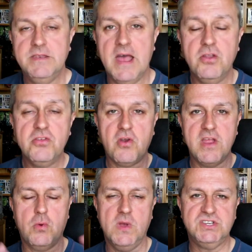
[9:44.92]
Now, another
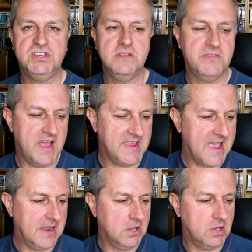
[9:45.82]
great question that I
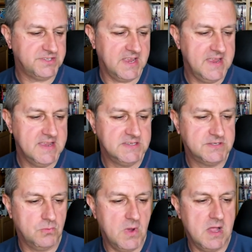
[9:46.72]
get a lot
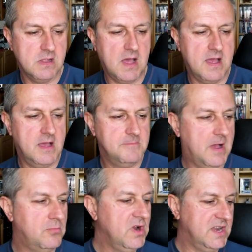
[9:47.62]
is, well, um,
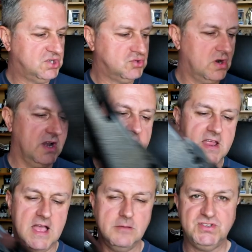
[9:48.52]
I'm really
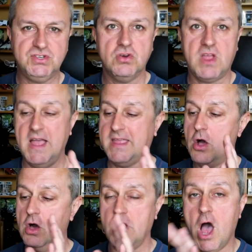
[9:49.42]
struggling, I'm stuck, I
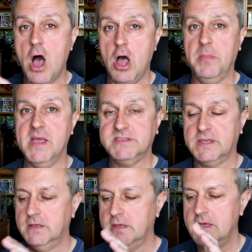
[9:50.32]
can't arm it.
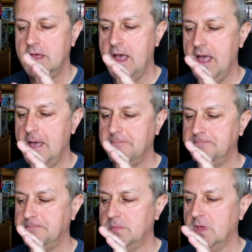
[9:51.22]

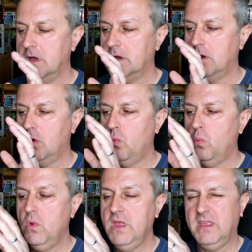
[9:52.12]
Um,
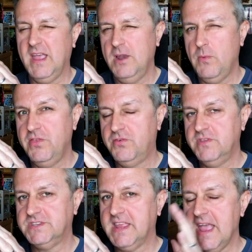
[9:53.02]
we kind of went through
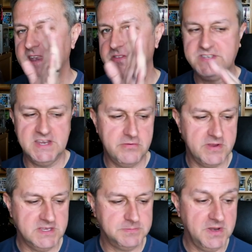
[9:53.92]
this again in the
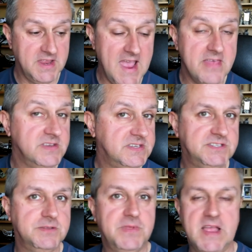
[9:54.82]
series, but again, this is
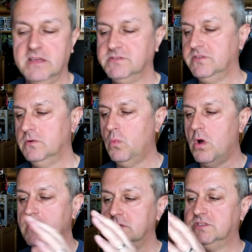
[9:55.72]
something else that
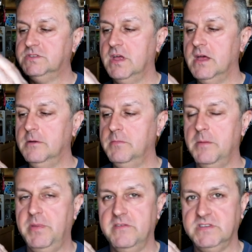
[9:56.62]
warrants um,
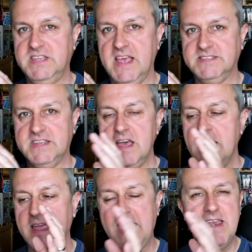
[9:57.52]
a bit of a test.
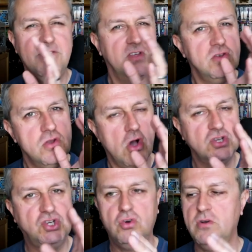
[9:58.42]
Again, if you're
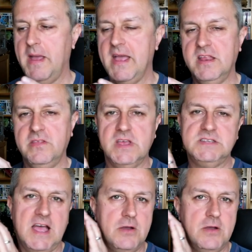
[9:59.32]
not sure about any of this,